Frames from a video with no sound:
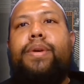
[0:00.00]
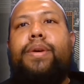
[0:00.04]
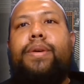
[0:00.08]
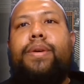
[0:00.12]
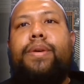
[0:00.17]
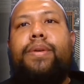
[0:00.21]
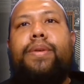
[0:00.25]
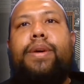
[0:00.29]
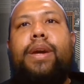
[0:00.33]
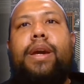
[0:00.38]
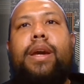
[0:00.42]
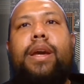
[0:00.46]

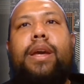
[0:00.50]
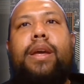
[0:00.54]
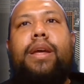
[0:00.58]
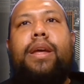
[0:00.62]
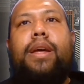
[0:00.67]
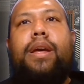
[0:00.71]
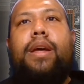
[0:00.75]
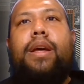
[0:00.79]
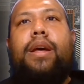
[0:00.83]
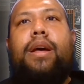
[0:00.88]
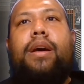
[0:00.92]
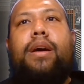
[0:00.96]
Okay,
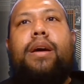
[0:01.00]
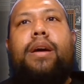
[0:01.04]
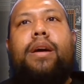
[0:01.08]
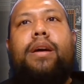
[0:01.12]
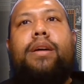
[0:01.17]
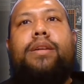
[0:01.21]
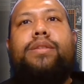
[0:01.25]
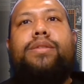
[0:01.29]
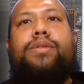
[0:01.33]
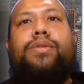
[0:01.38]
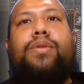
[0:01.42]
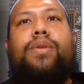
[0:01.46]

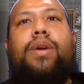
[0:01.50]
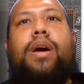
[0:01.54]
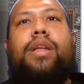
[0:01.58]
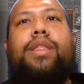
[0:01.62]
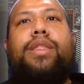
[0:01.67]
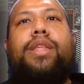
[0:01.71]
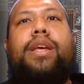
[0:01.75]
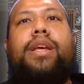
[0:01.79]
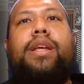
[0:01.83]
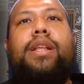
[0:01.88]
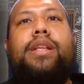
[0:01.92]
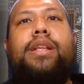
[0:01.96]
so I
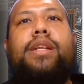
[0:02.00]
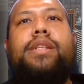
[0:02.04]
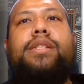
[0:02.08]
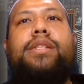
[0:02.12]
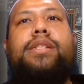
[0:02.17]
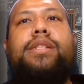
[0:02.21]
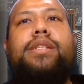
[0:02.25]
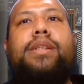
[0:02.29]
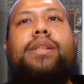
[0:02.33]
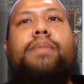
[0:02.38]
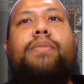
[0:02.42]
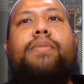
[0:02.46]
think this is
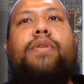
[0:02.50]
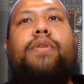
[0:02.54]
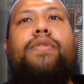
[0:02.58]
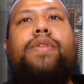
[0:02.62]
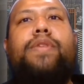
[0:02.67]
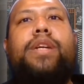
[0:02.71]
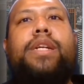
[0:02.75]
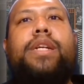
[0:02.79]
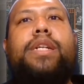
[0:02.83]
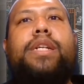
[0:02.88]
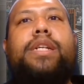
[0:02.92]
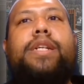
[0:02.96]
some of
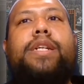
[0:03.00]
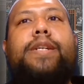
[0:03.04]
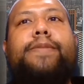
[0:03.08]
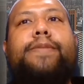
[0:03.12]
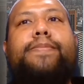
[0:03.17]
the